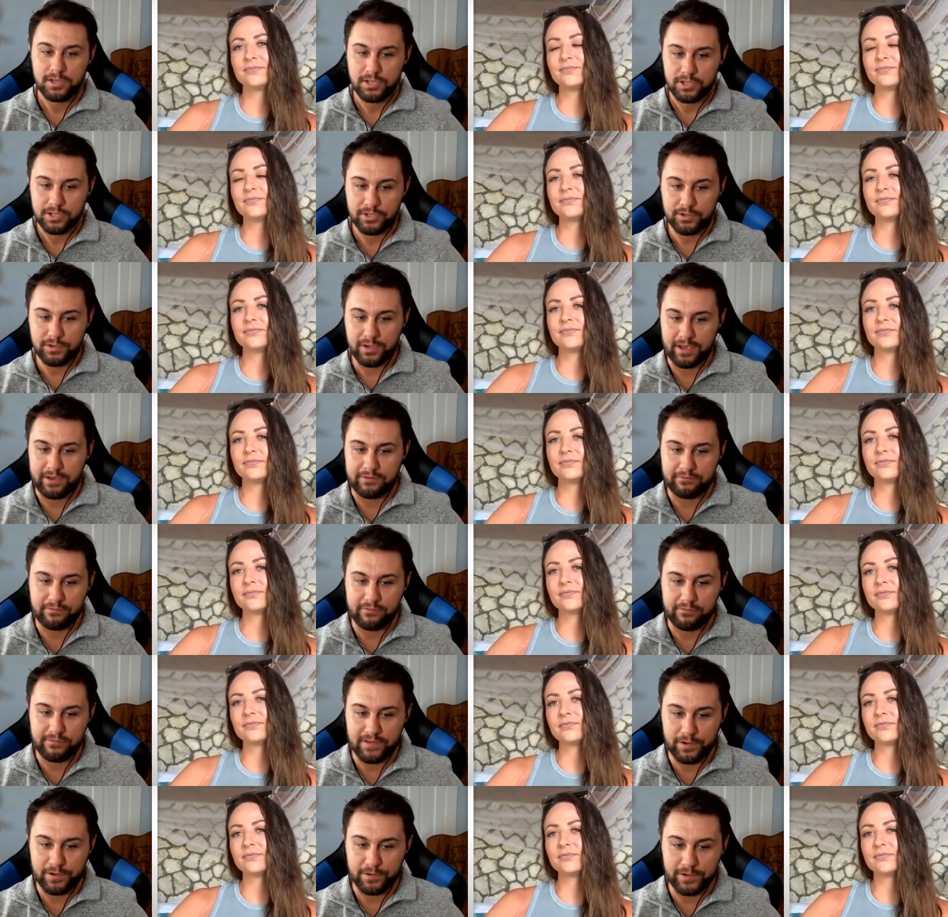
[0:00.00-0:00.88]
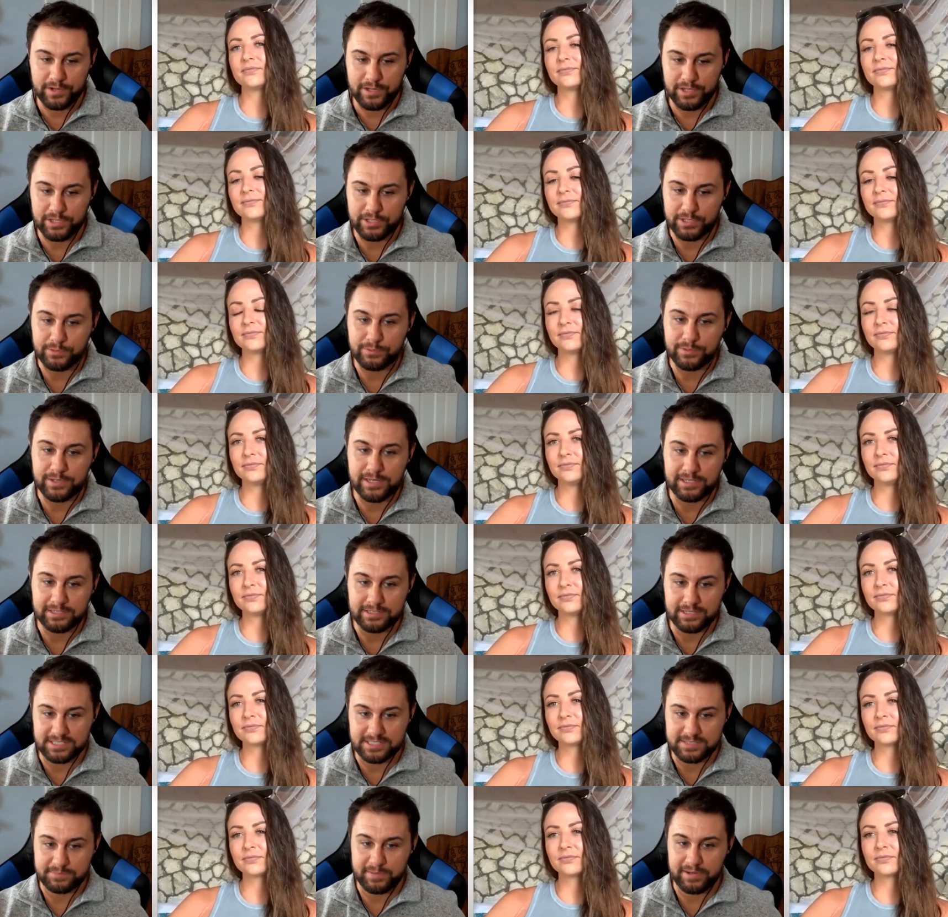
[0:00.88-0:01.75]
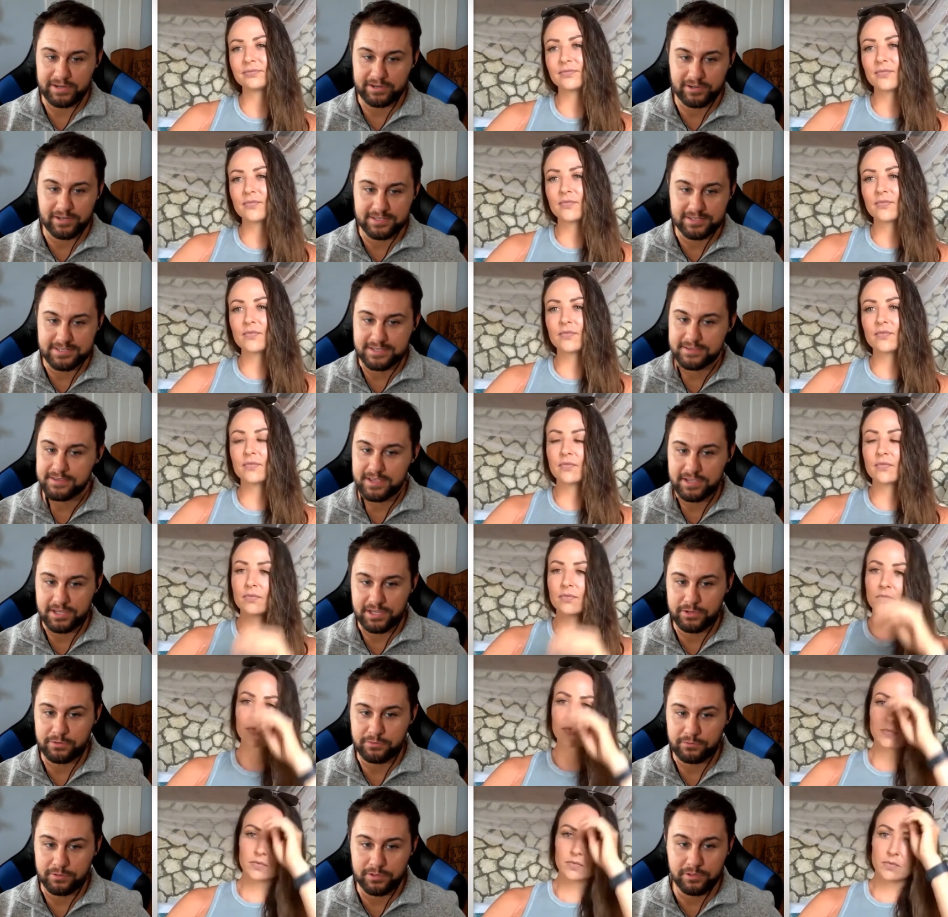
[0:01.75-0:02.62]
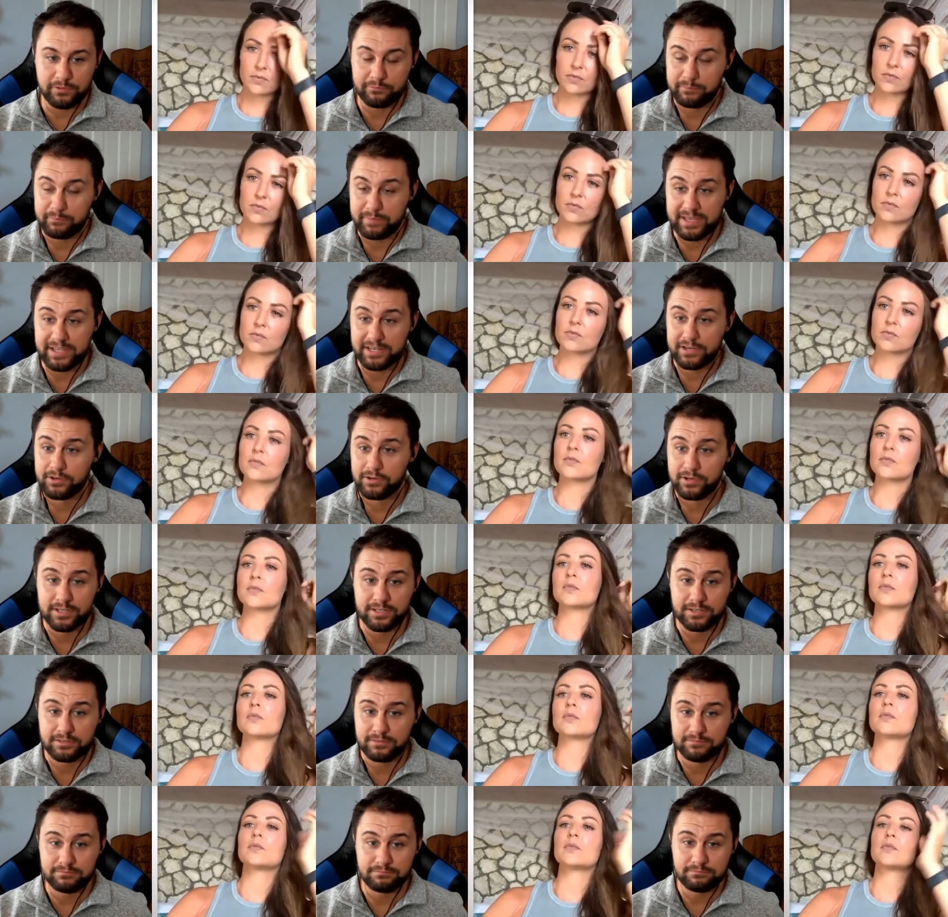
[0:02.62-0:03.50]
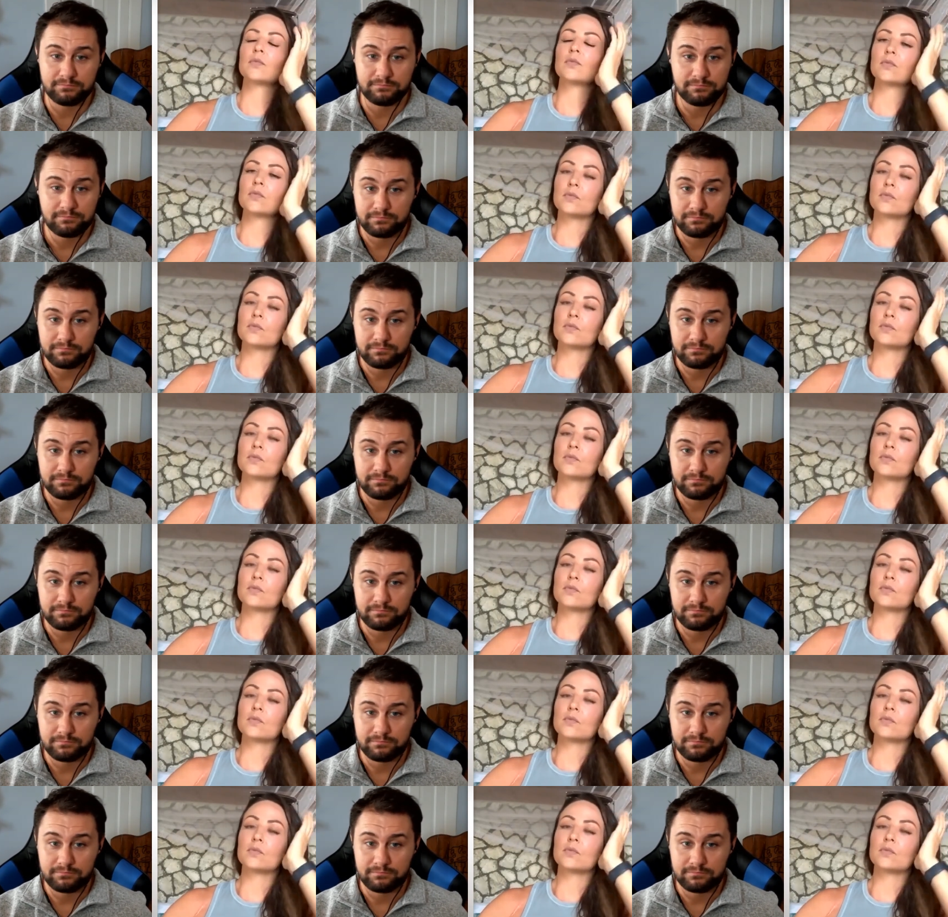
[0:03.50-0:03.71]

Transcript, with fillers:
Speaker 1: you have a very unique experience in that you've been on,